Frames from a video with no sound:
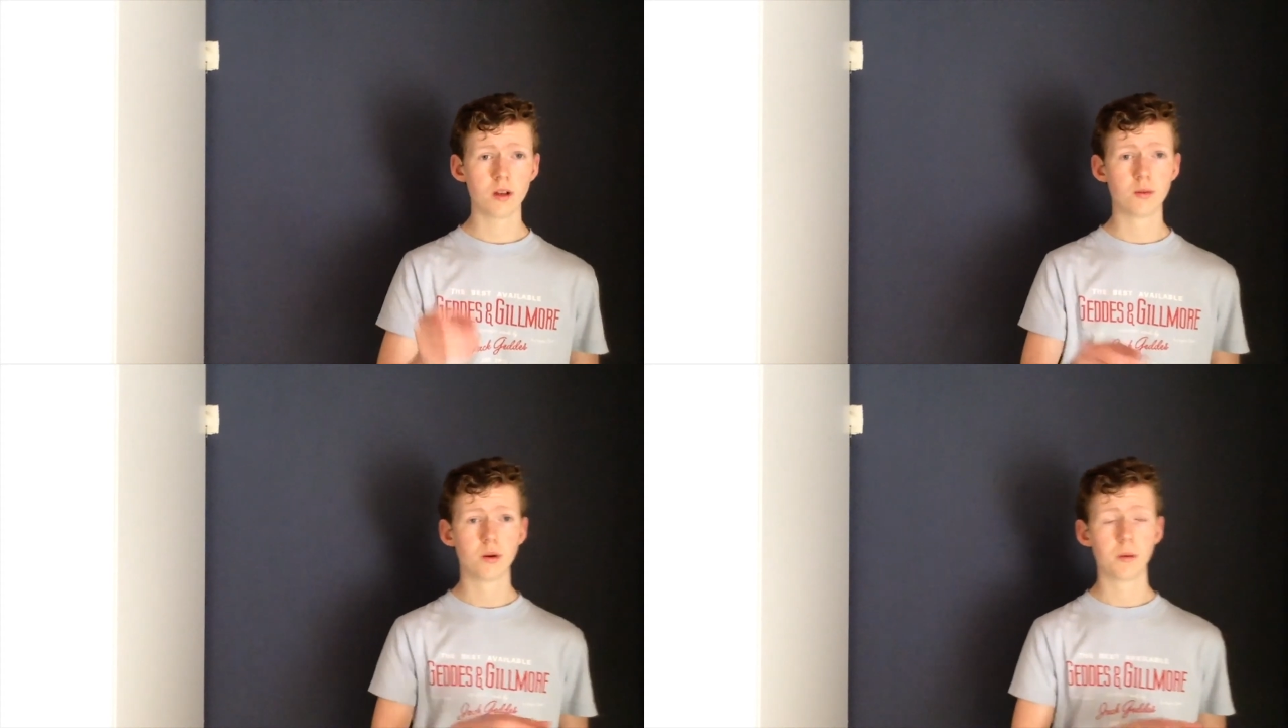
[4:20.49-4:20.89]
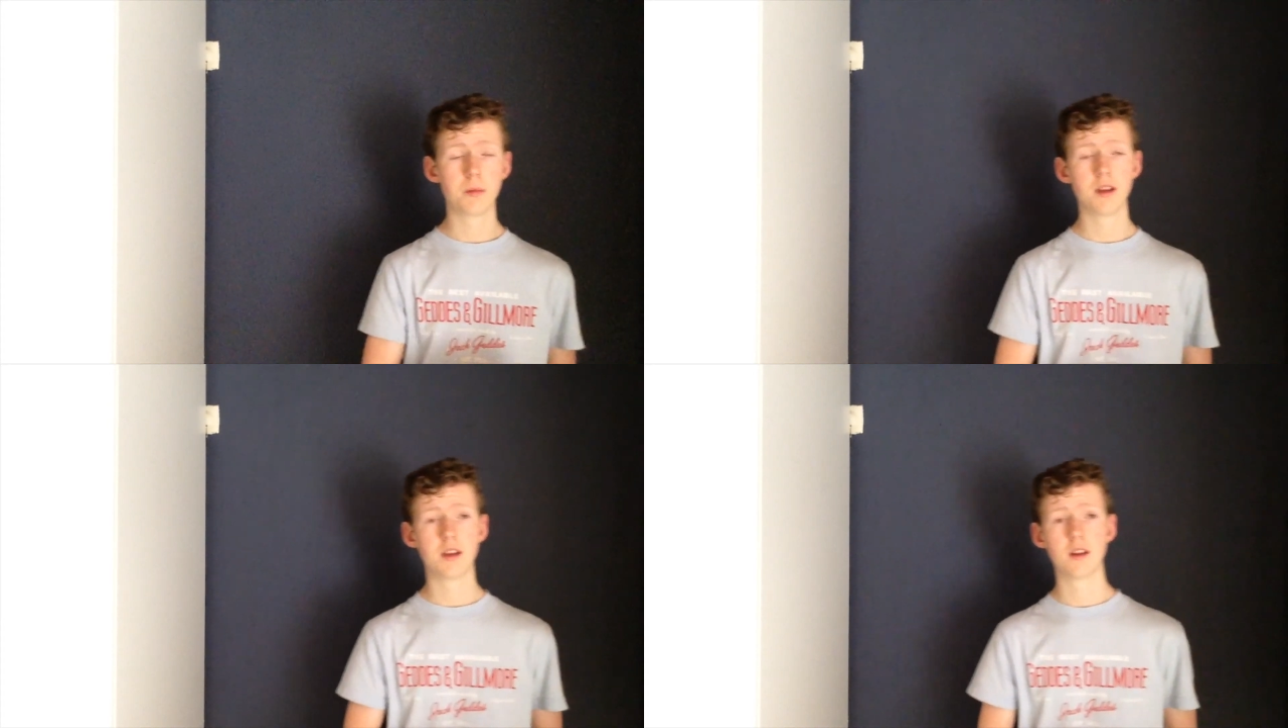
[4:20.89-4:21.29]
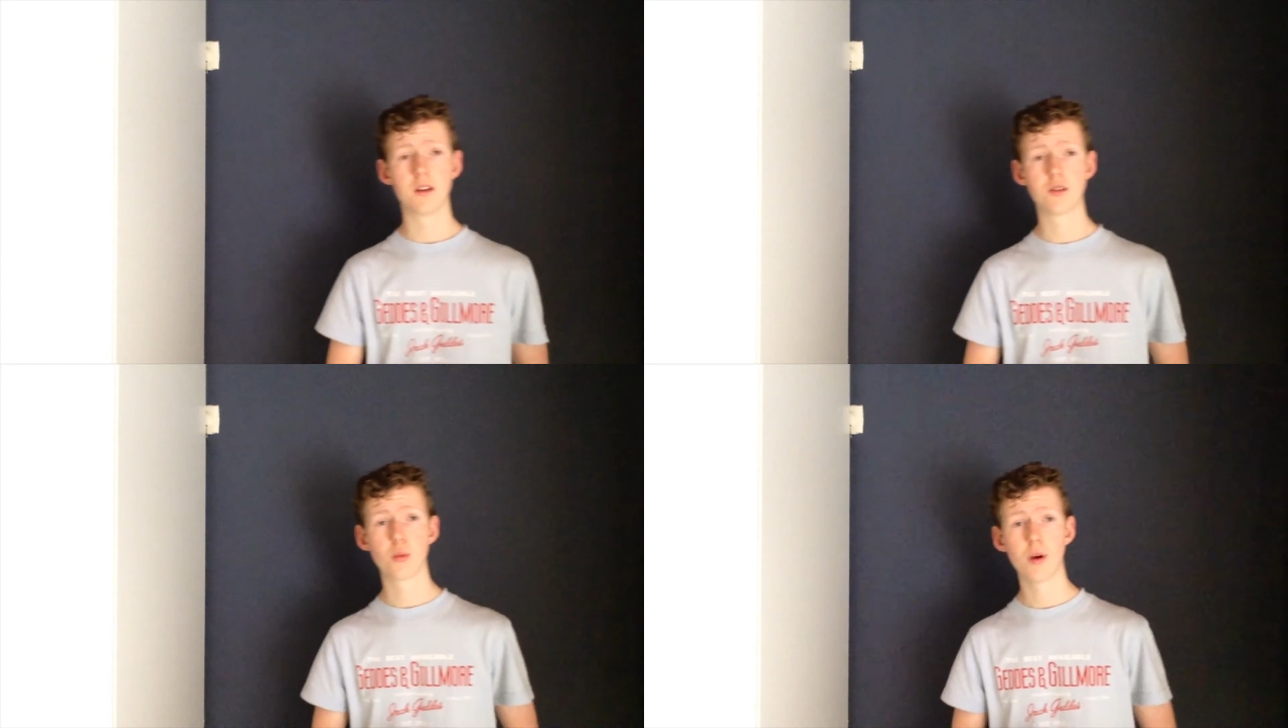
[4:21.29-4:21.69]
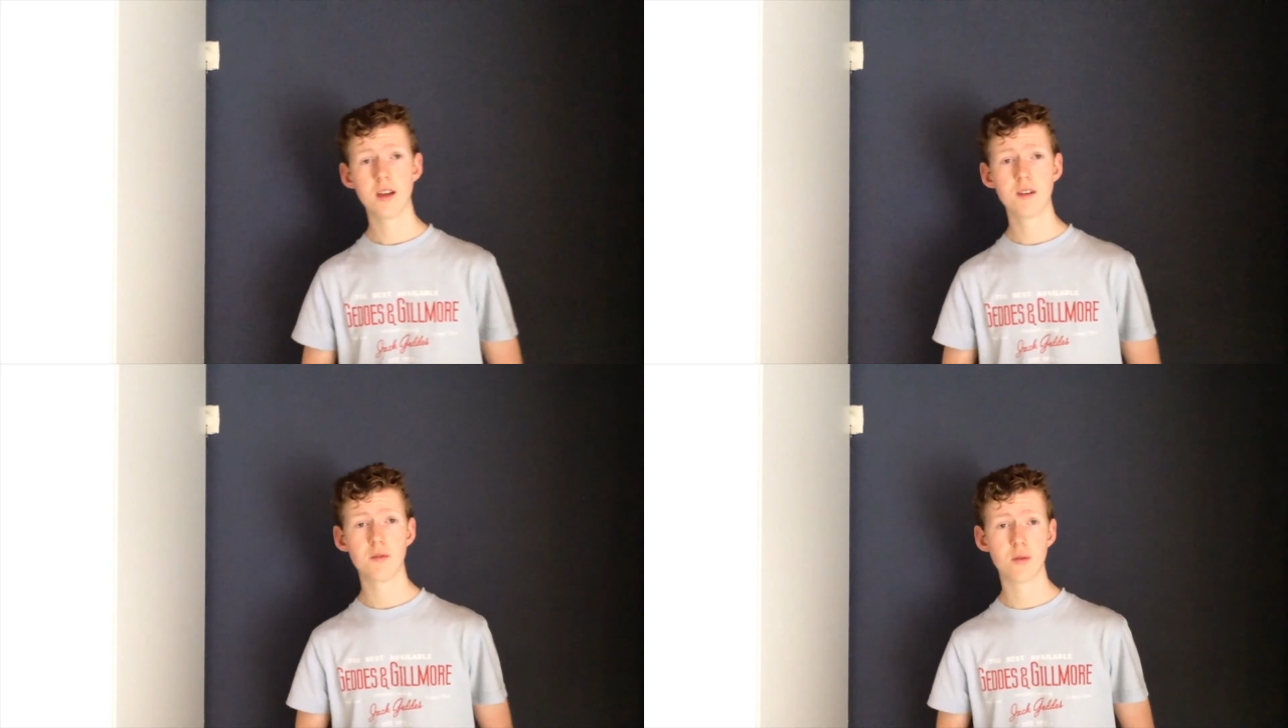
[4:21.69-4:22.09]
it will be the
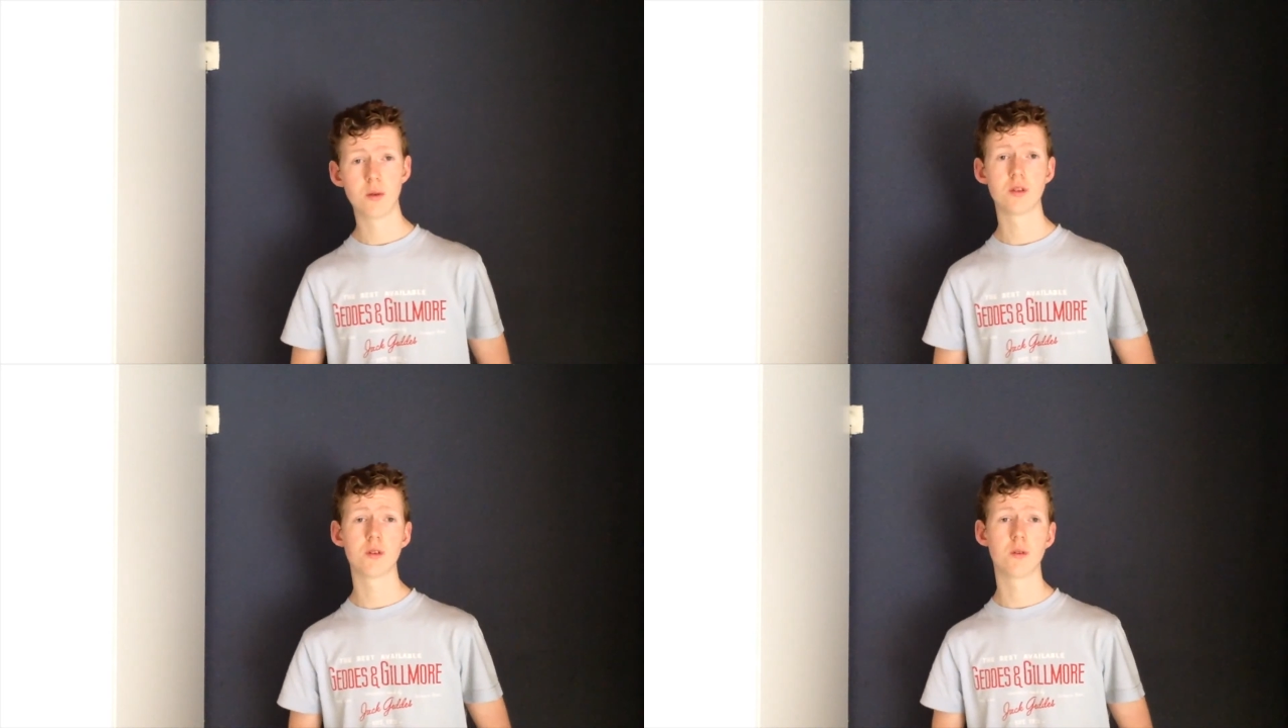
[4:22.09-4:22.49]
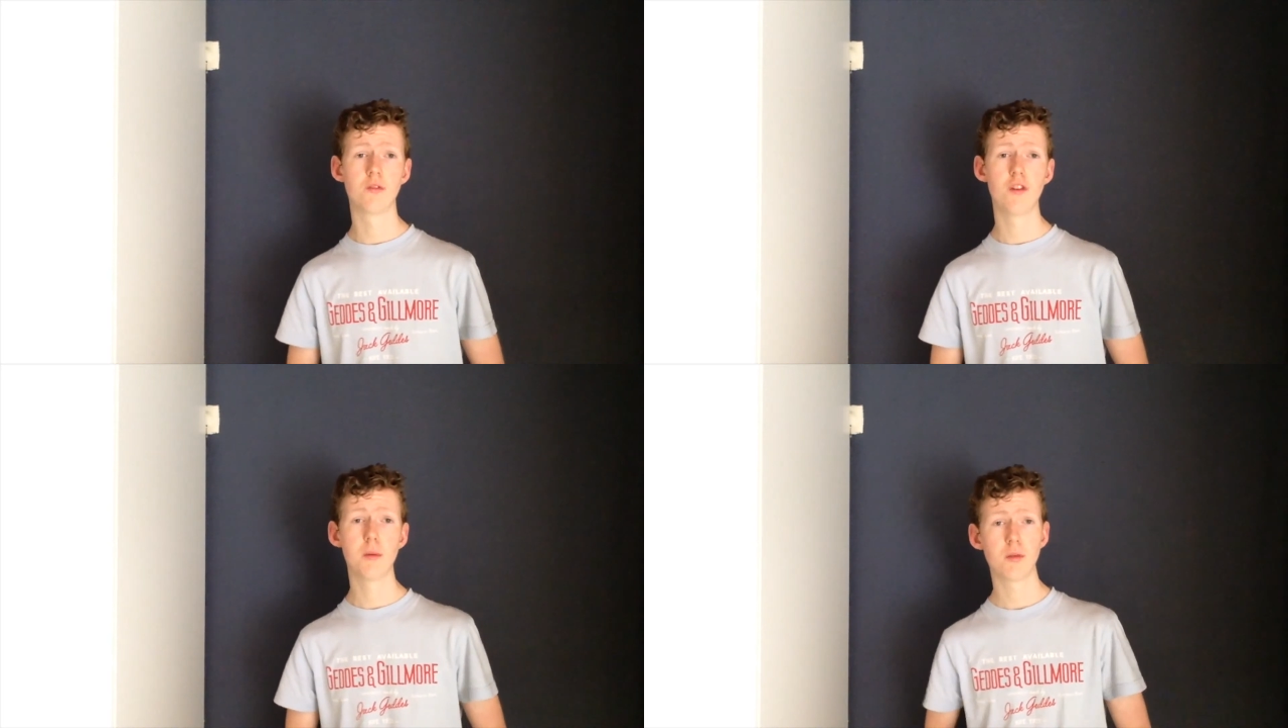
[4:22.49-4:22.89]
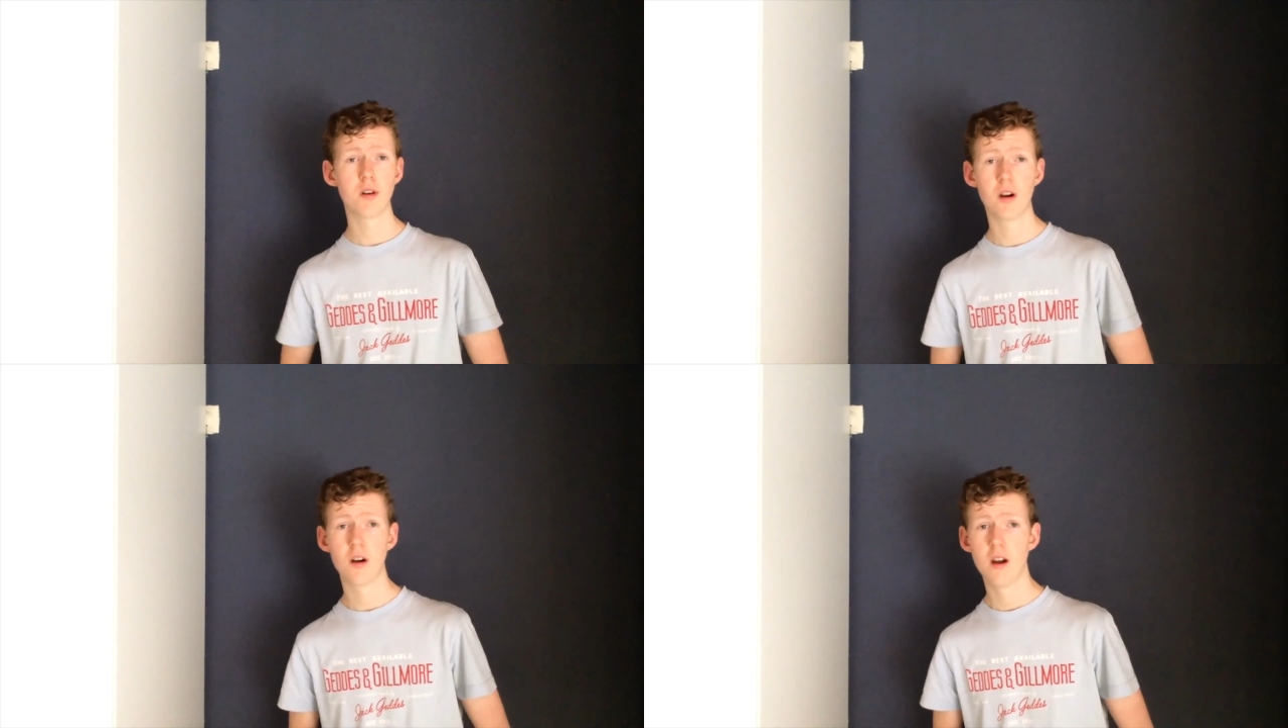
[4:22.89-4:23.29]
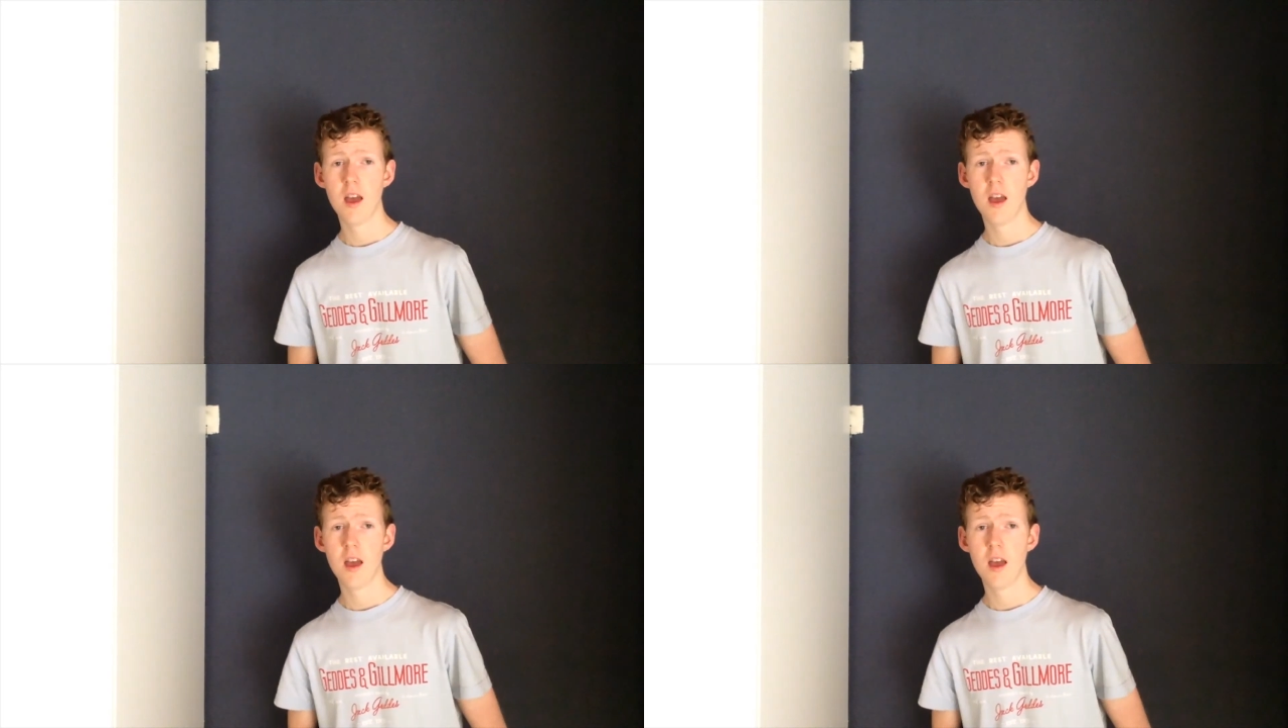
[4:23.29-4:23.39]
21st of February,